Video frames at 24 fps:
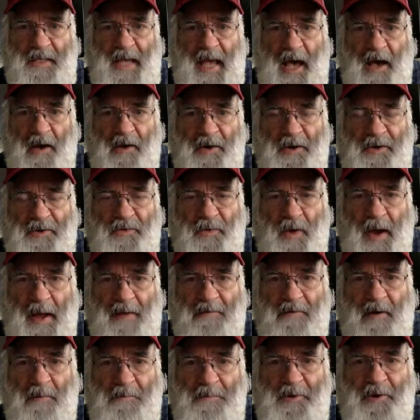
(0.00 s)
how to
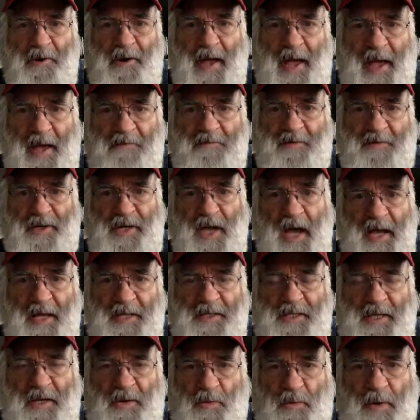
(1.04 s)
drive up their
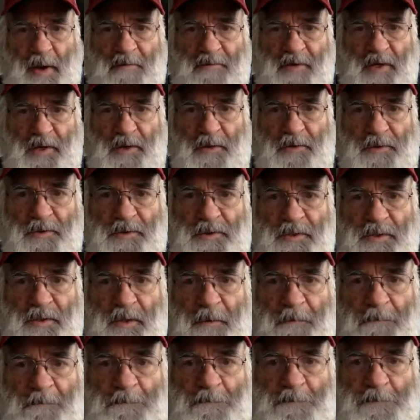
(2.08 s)
advertising revenues.
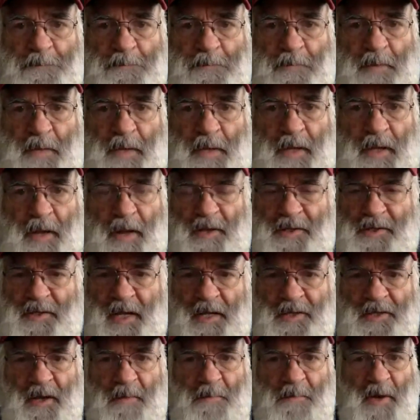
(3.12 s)
It's
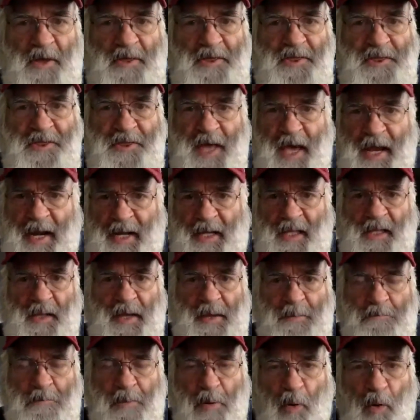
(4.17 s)
such a
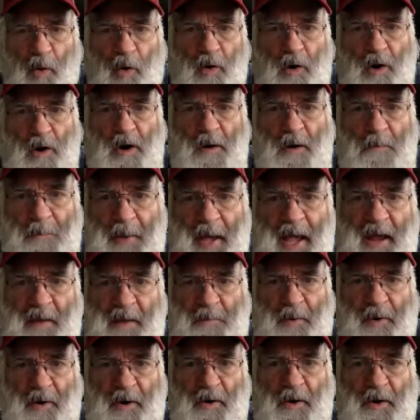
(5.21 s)
pathetically poor
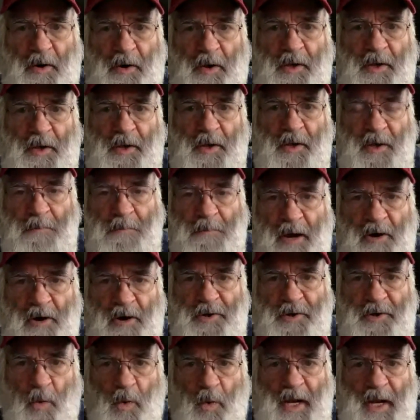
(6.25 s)
paper compared
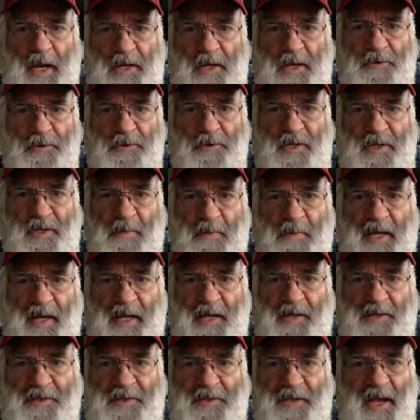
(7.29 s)
to what it used to be.
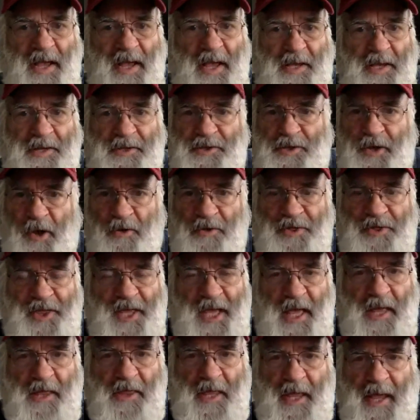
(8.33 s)
It's so
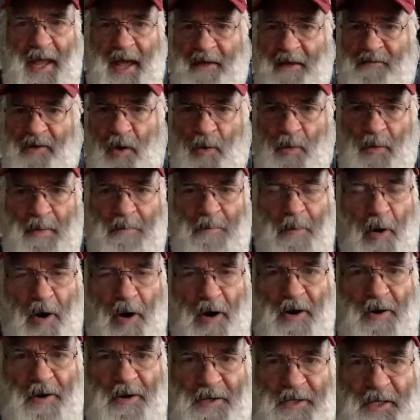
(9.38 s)
thin, they have no
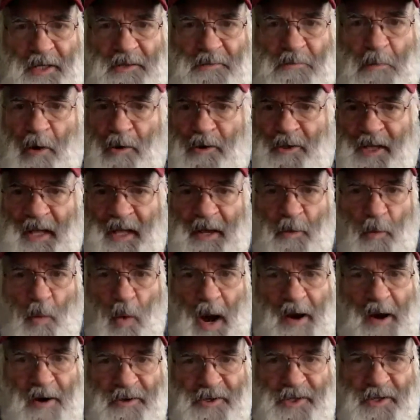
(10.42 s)
reporters. It's mostly
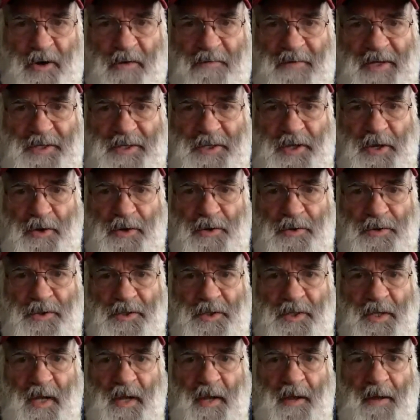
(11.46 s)
wire service
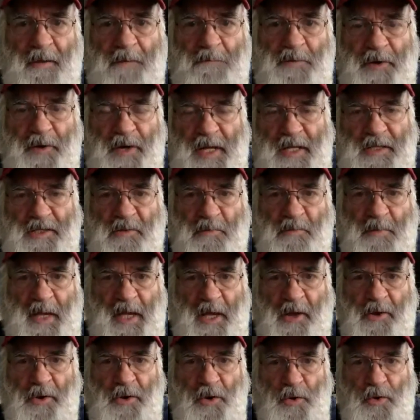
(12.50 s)
news. There needs to be
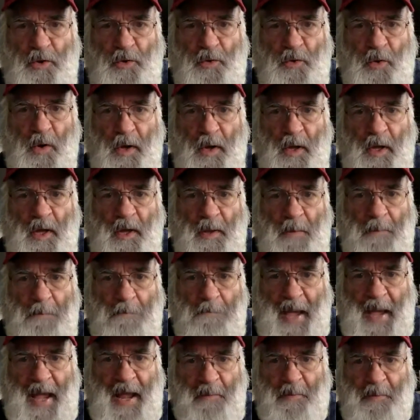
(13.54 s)
a new
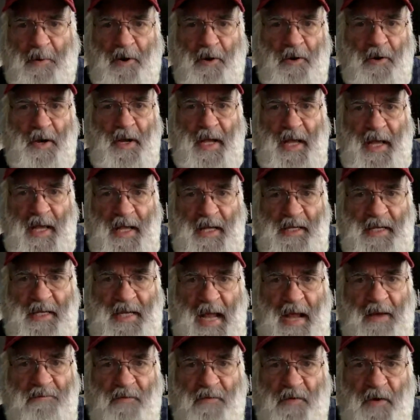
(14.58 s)
paper in
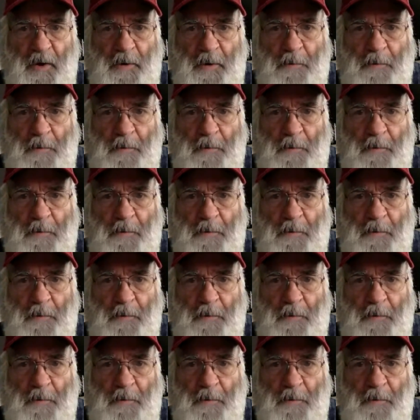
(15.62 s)
Denver.